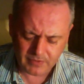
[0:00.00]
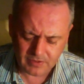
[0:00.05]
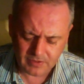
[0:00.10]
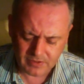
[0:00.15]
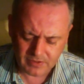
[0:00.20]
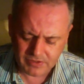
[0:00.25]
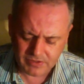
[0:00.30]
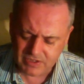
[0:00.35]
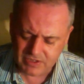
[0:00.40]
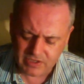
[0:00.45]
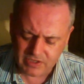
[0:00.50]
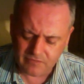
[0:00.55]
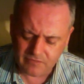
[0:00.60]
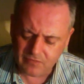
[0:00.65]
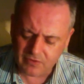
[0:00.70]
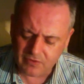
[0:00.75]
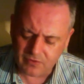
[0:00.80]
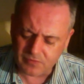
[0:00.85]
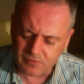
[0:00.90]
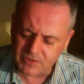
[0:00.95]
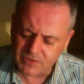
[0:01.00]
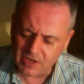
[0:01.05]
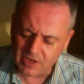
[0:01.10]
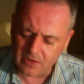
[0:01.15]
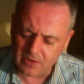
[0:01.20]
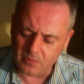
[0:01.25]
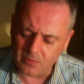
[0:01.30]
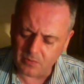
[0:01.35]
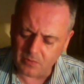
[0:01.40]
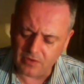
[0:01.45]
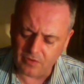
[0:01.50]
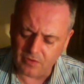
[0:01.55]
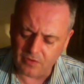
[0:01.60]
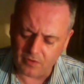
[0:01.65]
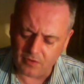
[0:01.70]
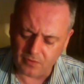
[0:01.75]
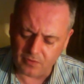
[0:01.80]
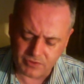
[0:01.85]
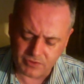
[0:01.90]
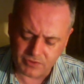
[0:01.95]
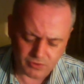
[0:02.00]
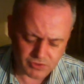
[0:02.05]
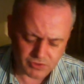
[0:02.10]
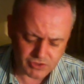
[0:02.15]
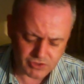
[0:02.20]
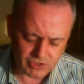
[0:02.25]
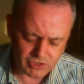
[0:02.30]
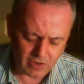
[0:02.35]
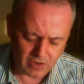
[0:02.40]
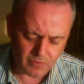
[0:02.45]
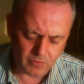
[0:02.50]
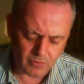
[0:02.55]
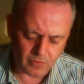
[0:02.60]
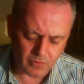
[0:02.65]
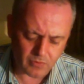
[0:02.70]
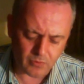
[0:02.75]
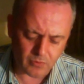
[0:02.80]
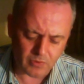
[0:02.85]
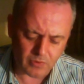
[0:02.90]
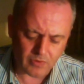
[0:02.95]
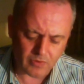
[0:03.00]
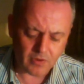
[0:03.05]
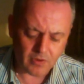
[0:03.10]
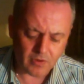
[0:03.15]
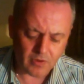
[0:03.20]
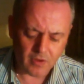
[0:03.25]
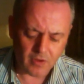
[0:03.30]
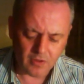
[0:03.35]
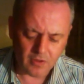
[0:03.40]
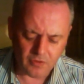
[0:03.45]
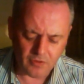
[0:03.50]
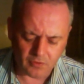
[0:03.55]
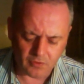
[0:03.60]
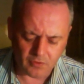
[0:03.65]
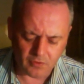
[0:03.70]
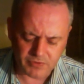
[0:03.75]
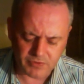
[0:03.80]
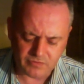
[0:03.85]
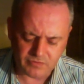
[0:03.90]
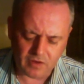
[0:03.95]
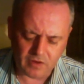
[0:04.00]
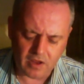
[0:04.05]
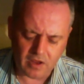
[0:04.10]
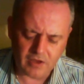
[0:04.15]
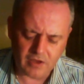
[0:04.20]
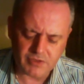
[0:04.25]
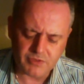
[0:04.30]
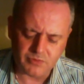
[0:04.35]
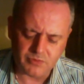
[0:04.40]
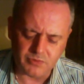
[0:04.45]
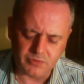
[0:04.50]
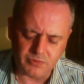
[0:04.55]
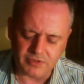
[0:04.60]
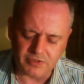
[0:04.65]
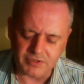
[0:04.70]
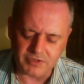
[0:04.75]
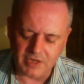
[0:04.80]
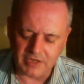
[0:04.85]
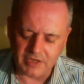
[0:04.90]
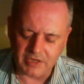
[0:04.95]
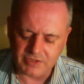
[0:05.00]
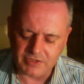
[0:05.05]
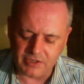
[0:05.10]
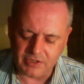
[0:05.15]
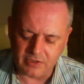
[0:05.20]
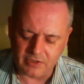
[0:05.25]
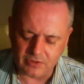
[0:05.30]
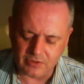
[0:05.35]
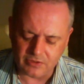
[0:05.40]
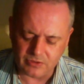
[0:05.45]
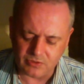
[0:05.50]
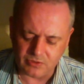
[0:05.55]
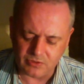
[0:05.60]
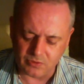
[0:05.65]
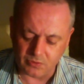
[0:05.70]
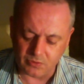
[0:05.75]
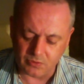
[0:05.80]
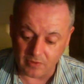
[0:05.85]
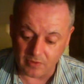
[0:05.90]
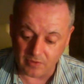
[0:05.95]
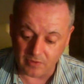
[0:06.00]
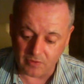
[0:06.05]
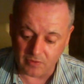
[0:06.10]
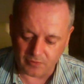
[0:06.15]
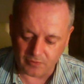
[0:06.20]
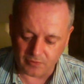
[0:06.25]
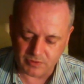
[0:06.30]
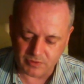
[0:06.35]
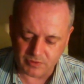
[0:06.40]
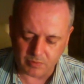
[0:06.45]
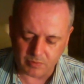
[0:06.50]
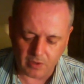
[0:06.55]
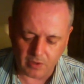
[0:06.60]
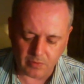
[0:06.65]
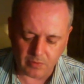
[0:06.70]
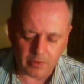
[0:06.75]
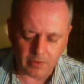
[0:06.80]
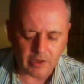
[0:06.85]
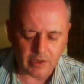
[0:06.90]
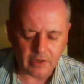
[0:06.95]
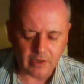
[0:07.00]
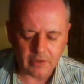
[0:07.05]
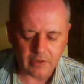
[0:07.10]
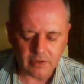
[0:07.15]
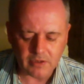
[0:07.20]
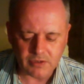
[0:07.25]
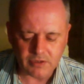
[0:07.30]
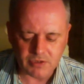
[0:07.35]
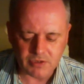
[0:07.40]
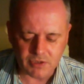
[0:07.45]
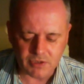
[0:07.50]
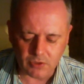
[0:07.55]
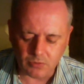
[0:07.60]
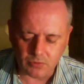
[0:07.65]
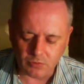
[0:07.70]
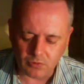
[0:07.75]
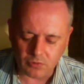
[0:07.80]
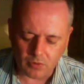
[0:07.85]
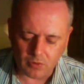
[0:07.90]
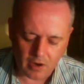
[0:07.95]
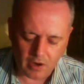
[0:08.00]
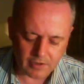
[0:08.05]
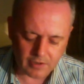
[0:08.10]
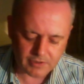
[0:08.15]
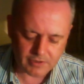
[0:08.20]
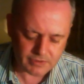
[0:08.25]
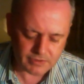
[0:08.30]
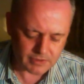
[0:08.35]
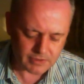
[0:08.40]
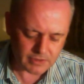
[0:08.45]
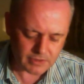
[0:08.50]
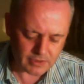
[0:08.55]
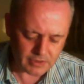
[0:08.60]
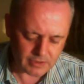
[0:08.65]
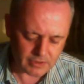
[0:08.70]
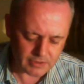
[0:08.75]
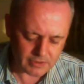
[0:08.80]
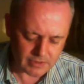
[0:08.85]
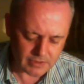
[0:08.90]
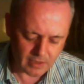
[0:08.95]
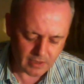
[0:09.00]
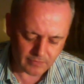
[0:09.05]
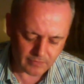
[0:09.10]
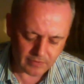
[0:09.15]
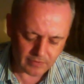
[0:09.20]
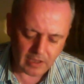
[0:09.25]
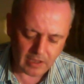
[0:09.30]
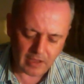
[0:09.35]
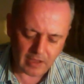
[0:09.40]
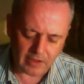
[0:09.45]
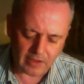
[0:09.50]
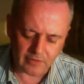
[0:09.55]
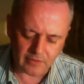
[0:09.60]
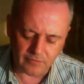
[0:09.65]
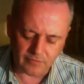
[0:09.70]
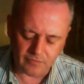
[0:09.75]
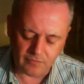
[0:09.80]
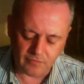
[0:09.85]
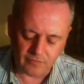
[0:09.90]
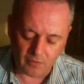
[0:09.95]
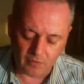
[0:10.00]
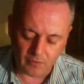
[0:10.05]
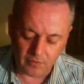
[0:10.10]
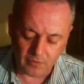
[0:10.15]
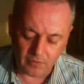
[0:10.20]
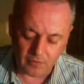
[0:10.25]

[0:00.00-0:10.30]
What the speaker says: She never comes out when Thon's on shower, or when Thon's flash with his Nixie girls, or when Thon's blowing, tune cracks, down the gale of Thon.